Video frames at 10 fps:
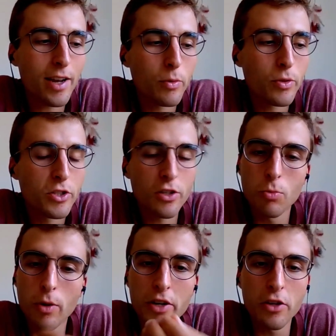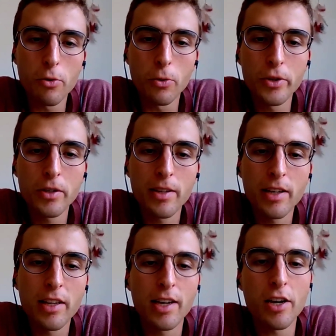I was just 1 year older
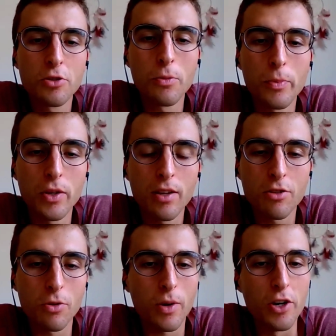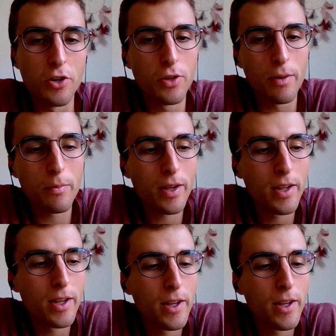than the guys competing, so I knew them.